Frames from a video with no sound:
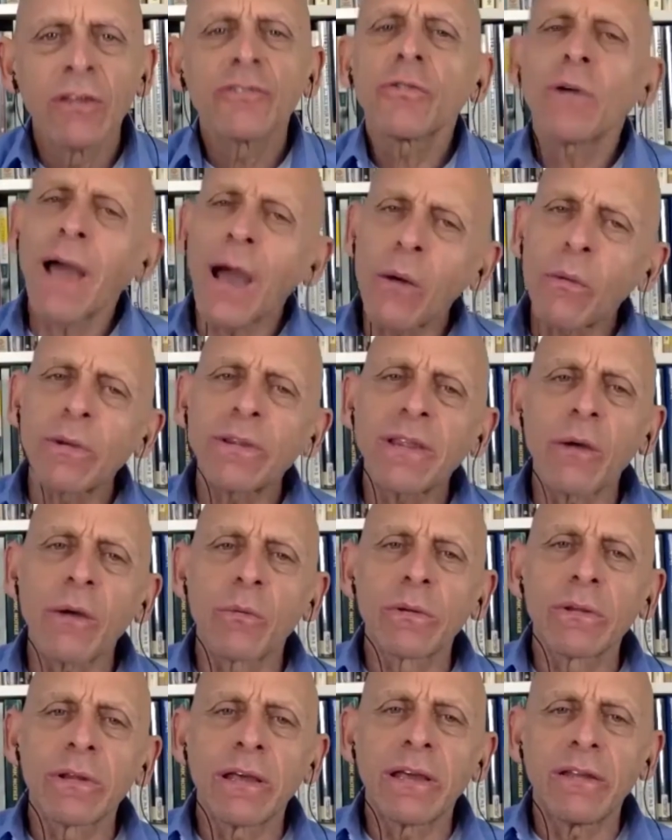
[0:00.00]
how would that
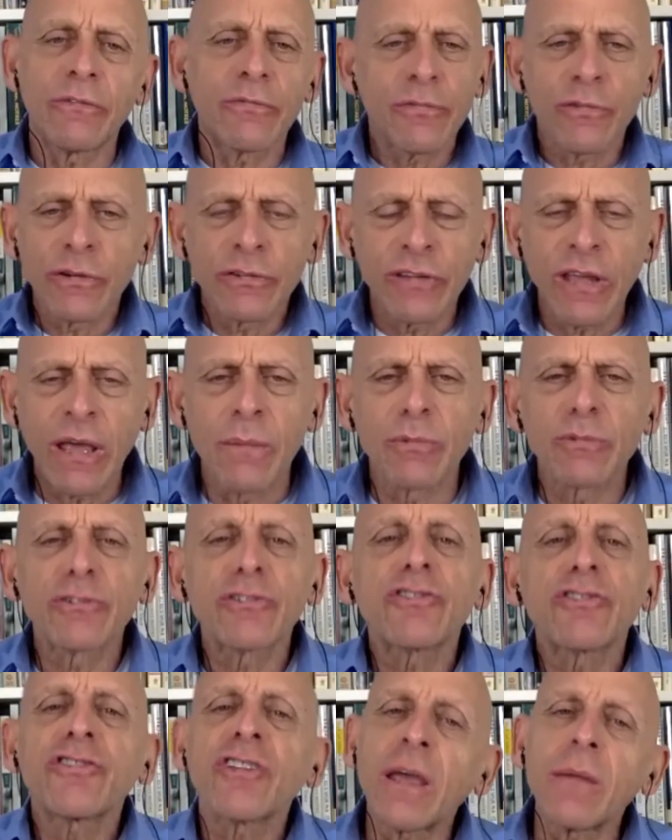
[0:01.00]
relate, for example, to
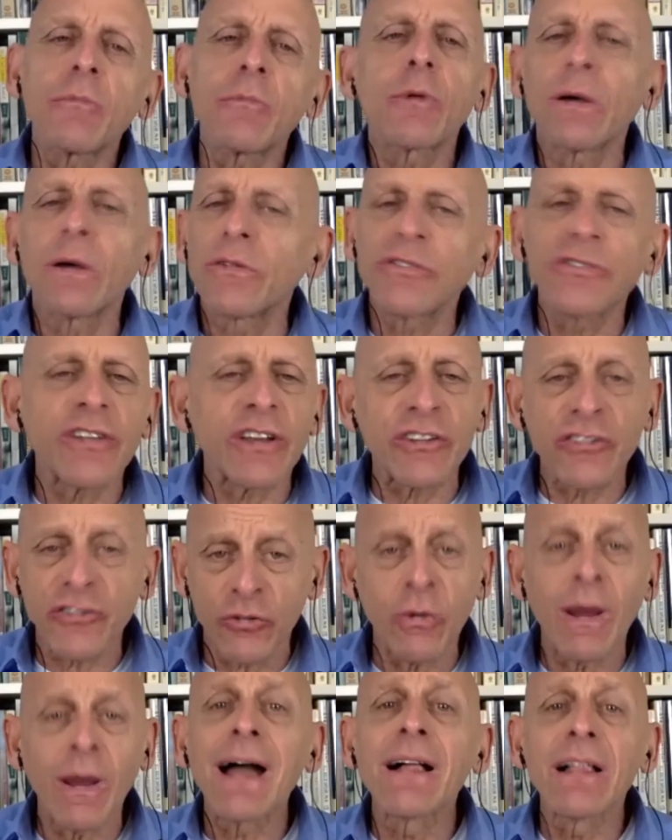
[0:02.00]
shame around
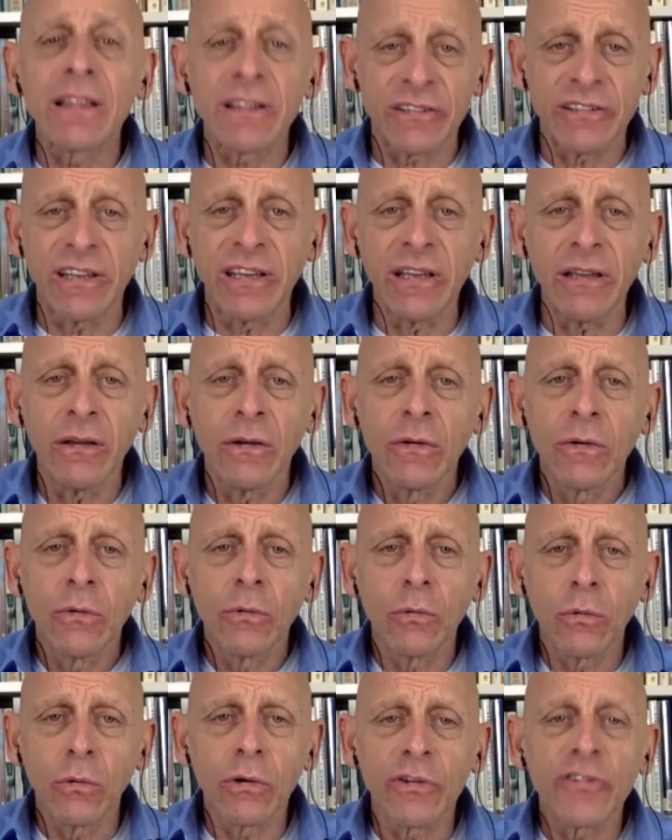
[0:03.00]
sexuality
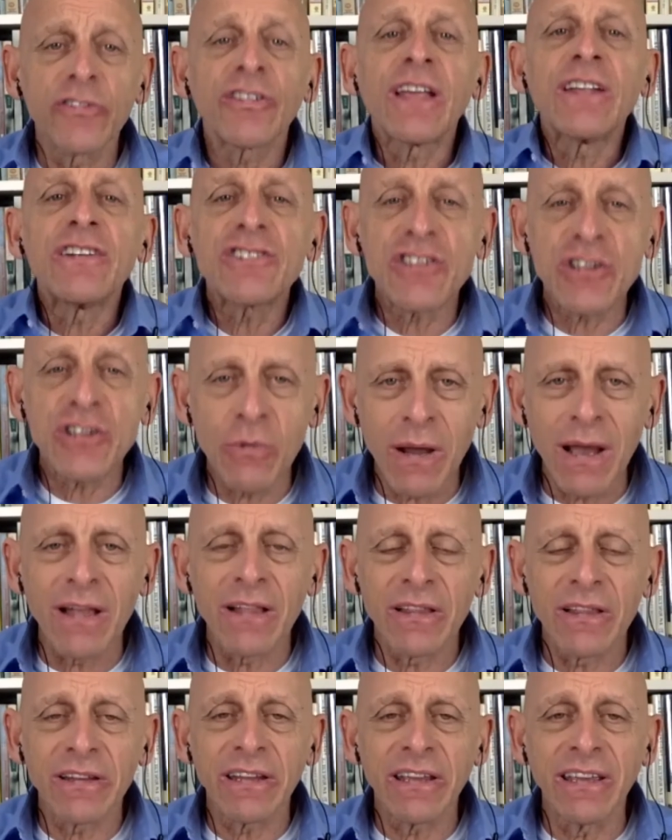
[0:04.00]
or
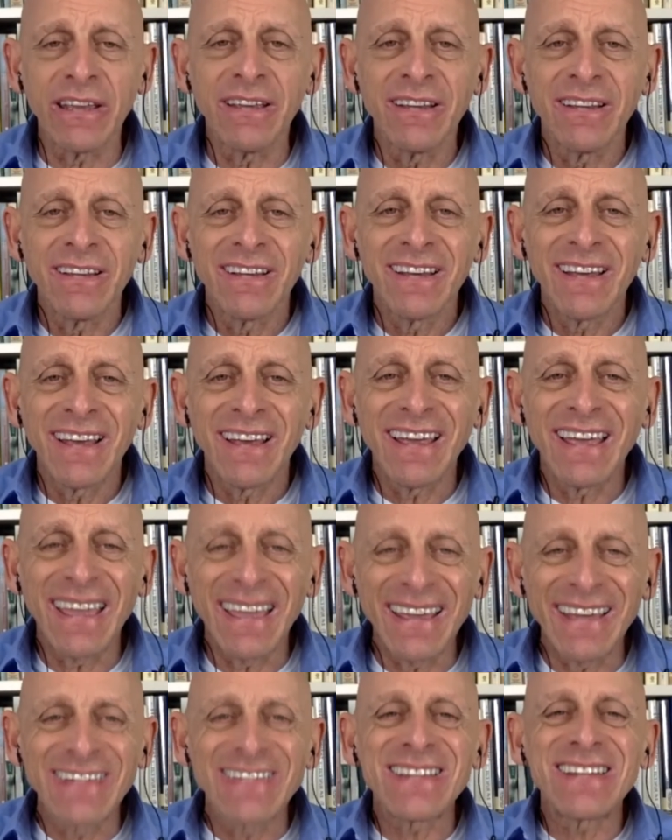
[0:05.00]
sensuality,
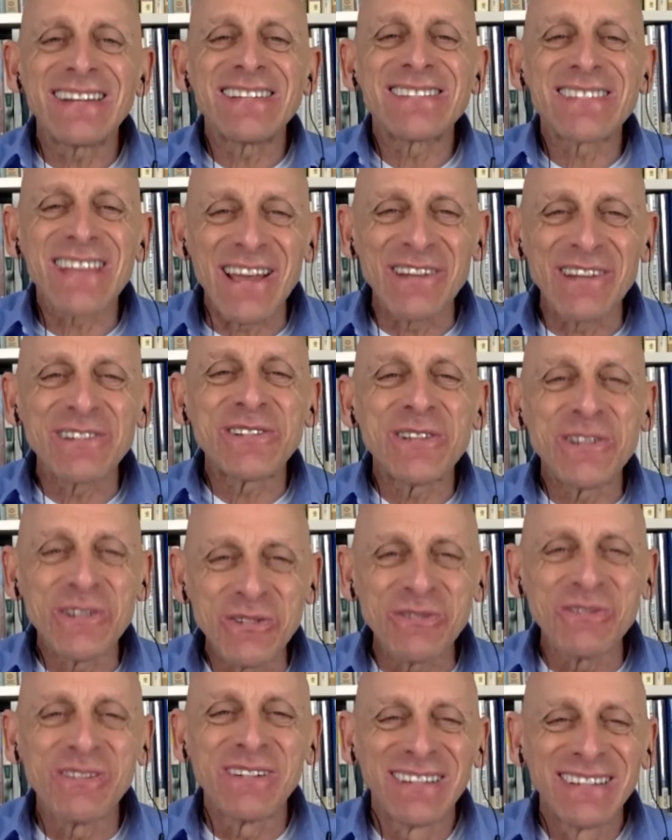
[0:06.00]
and the desire
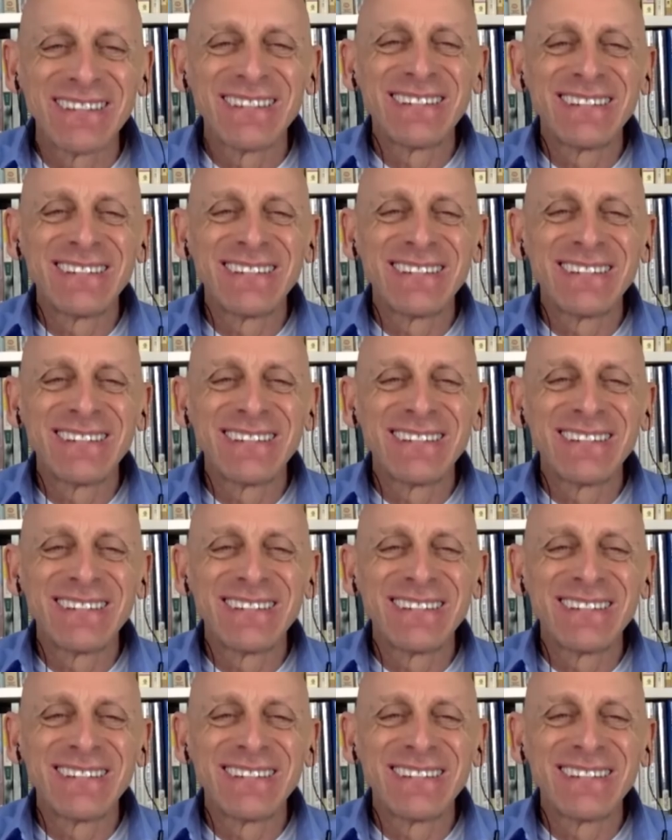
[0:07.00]
to be